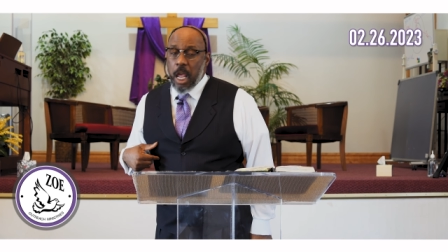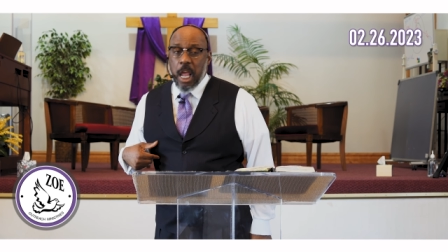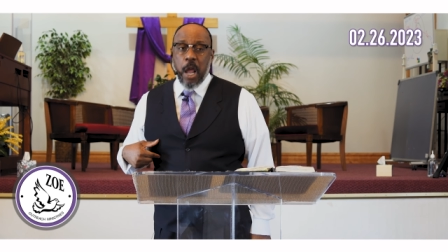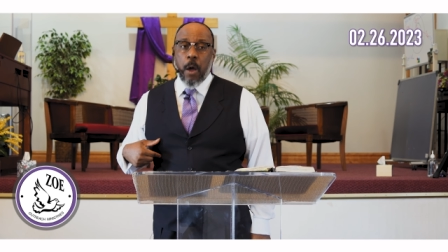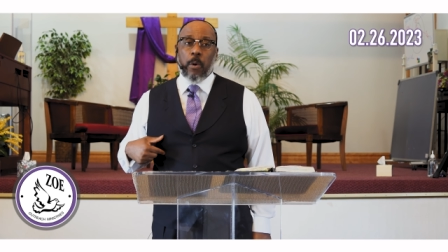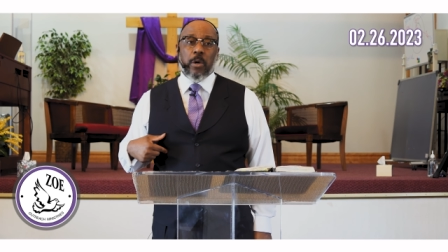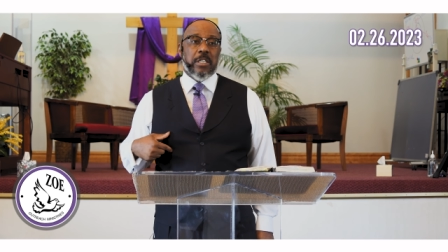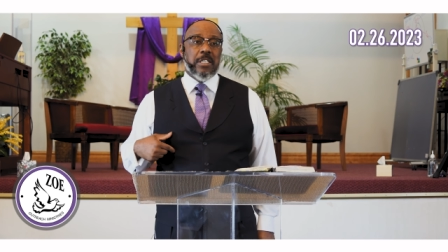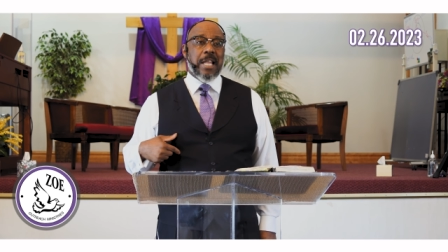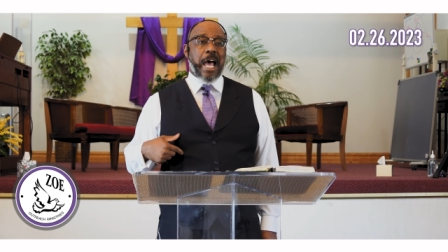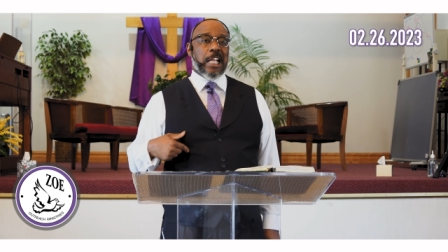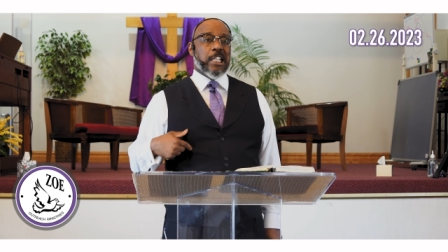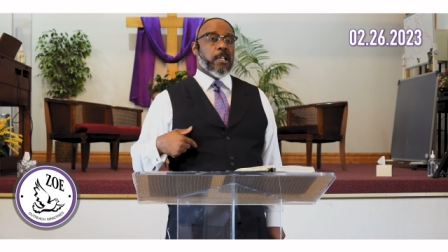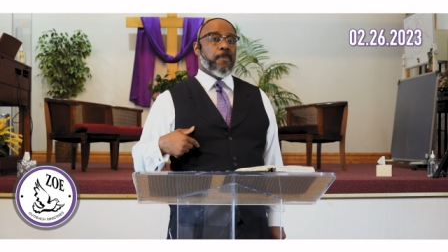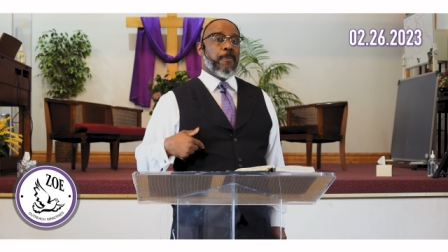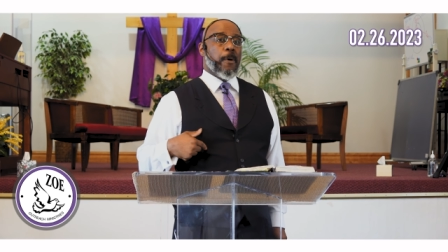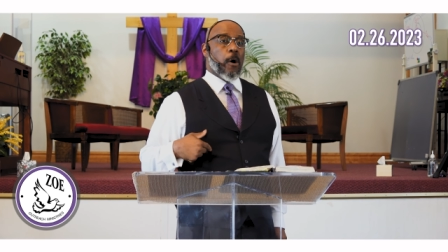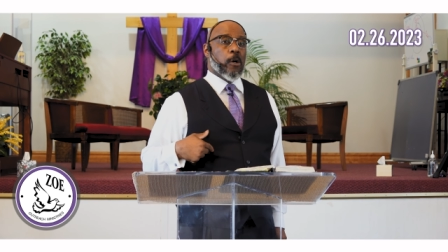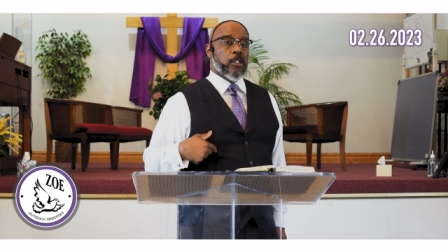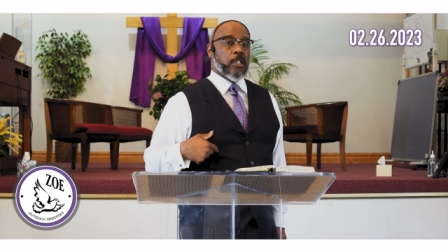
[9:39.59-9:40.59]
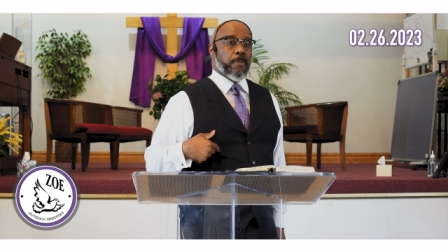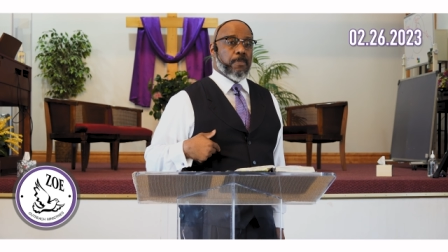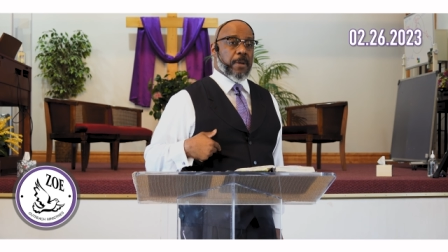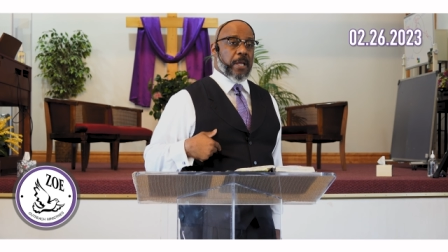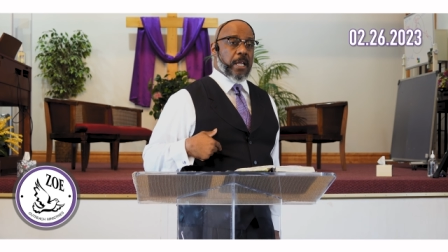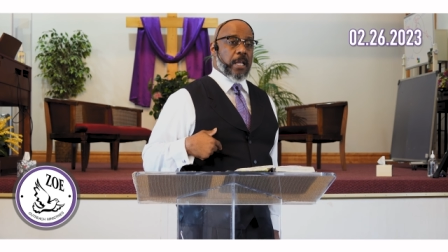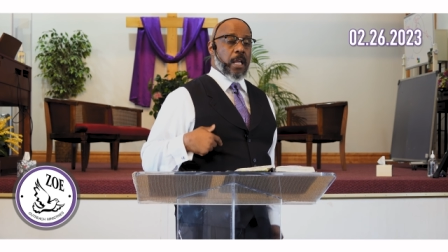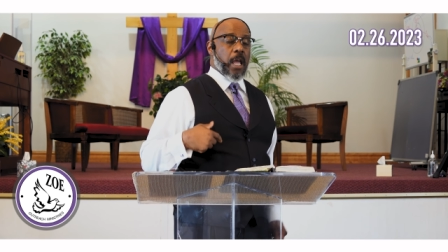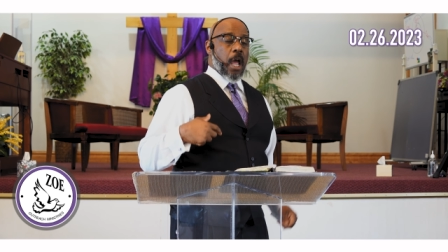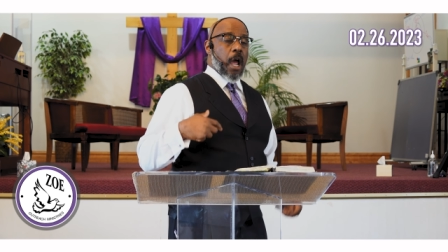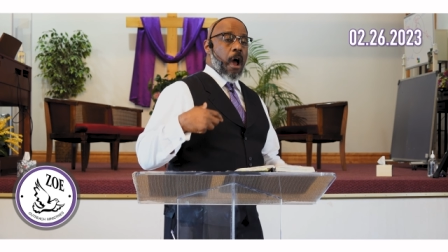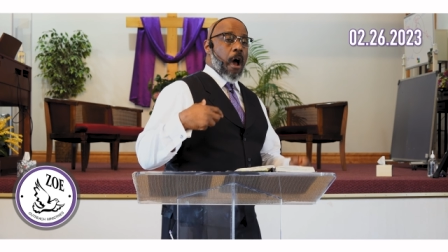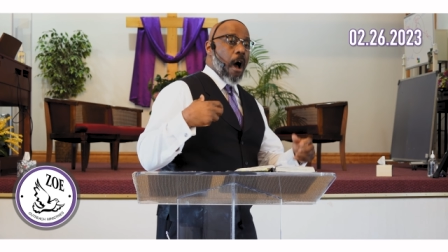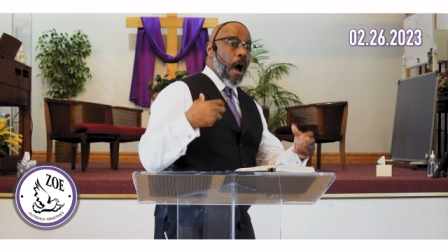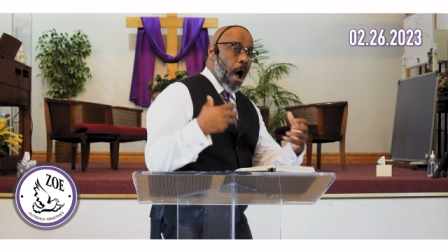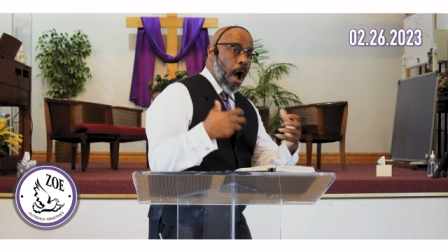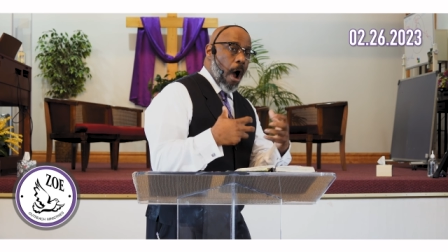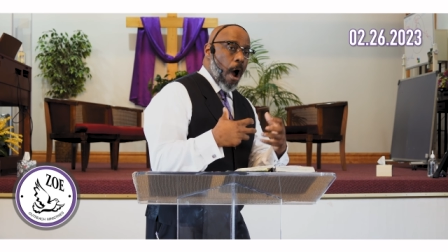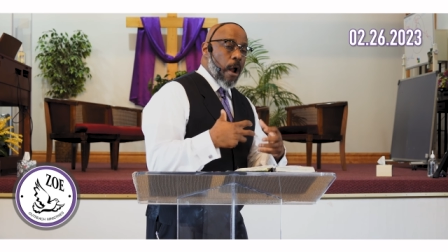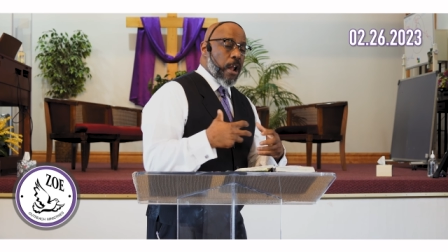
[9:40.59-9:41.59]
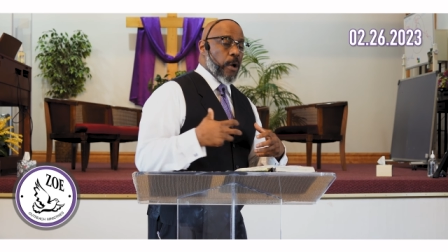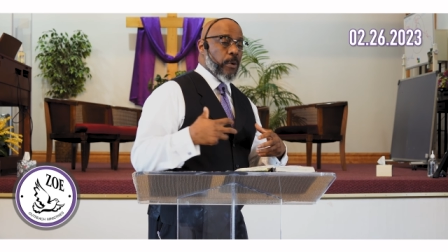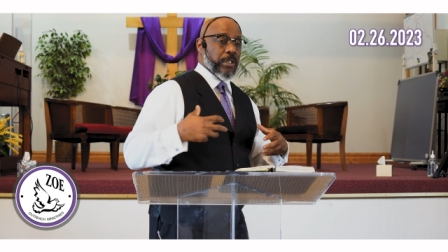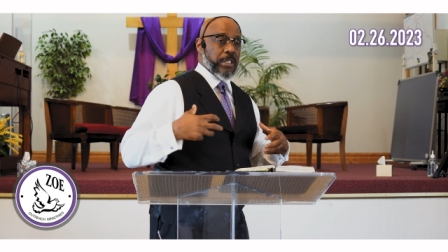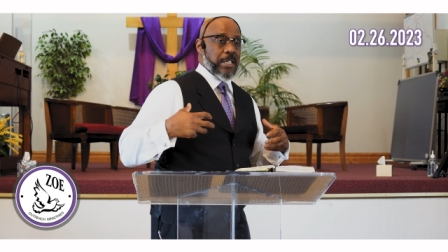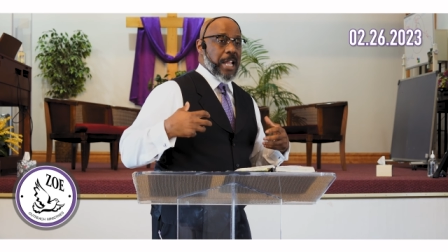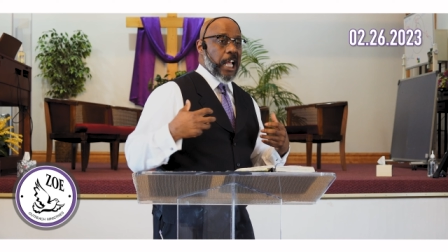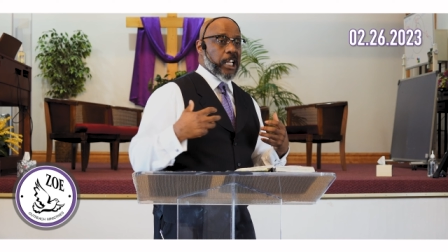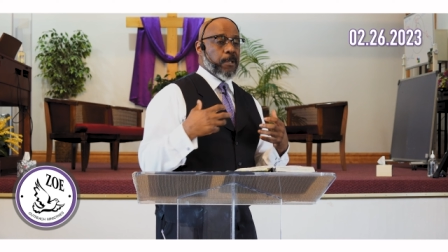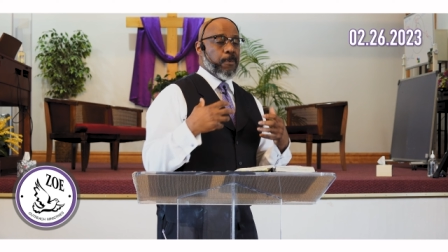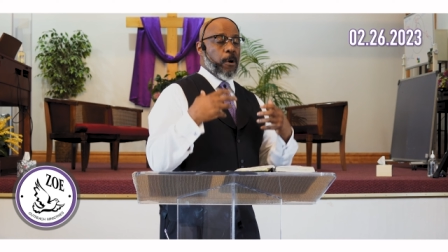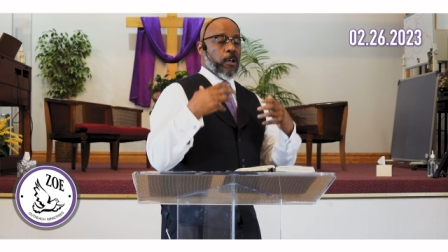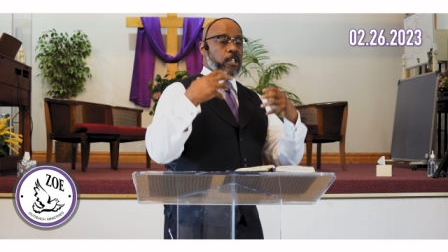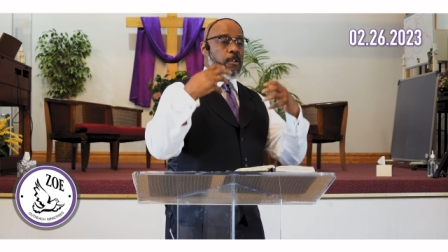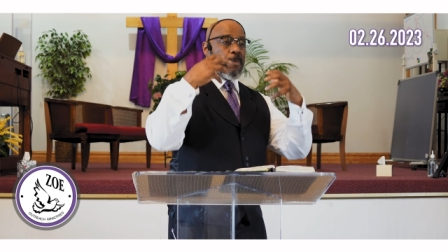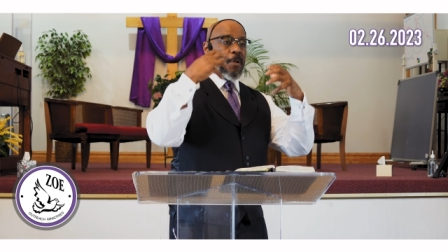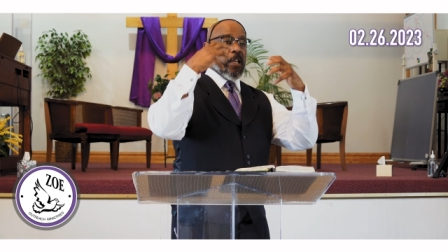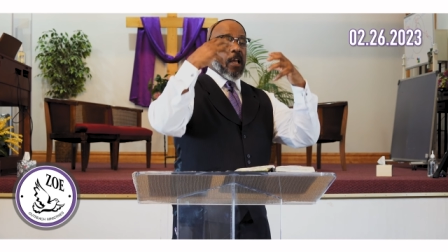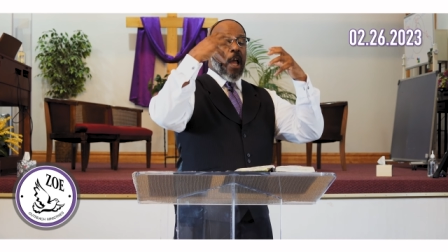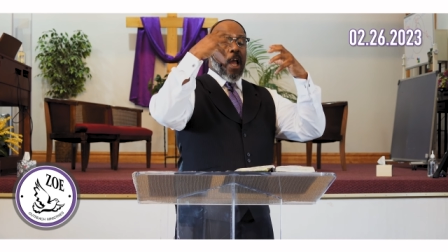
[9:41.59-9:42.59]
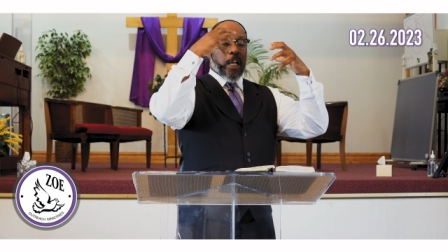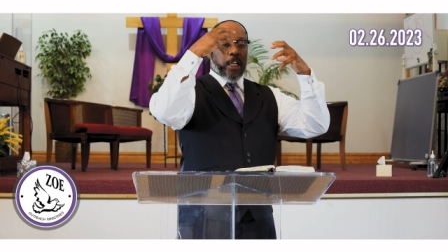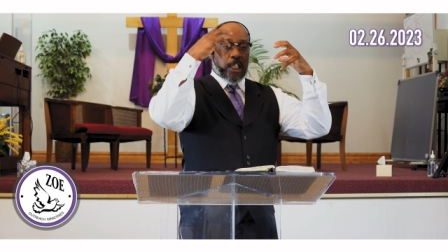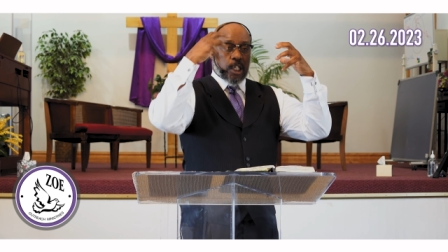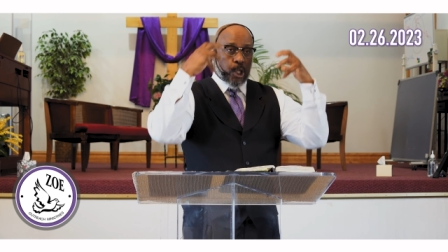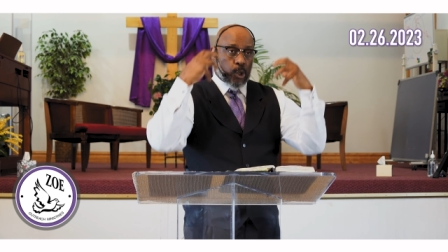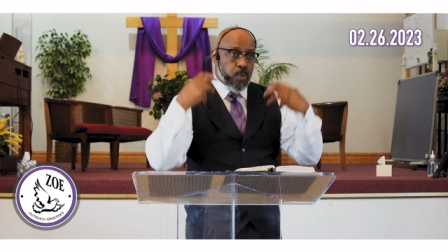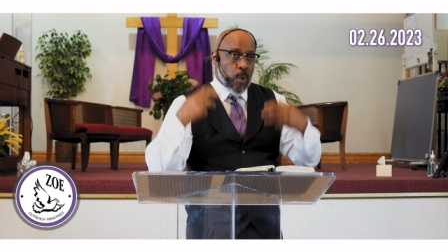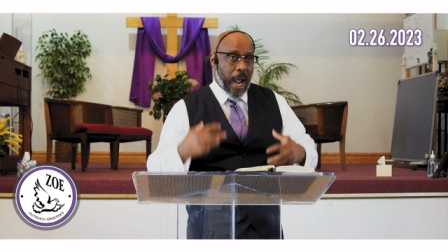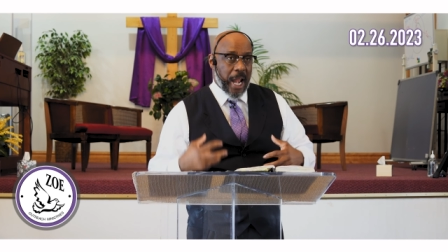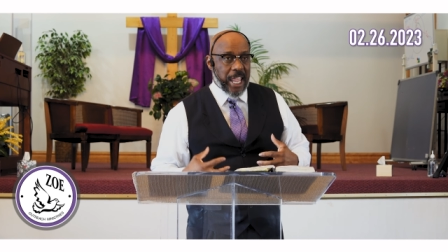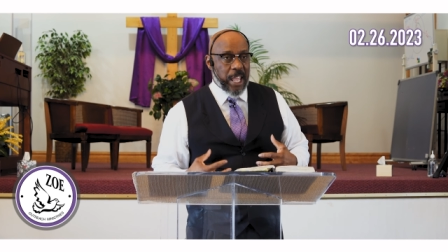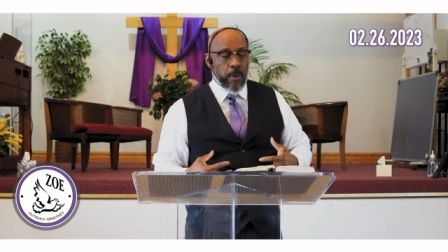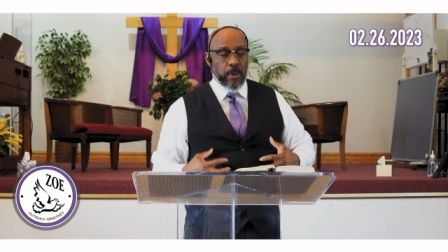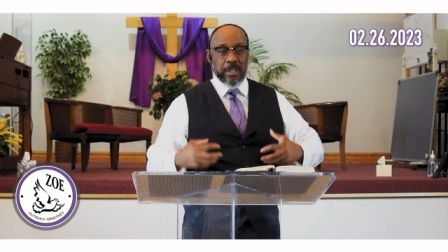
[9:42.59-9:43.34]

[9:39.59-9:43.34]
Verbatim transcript: It was not supposed to be hard. It was not supposed to be sweaty.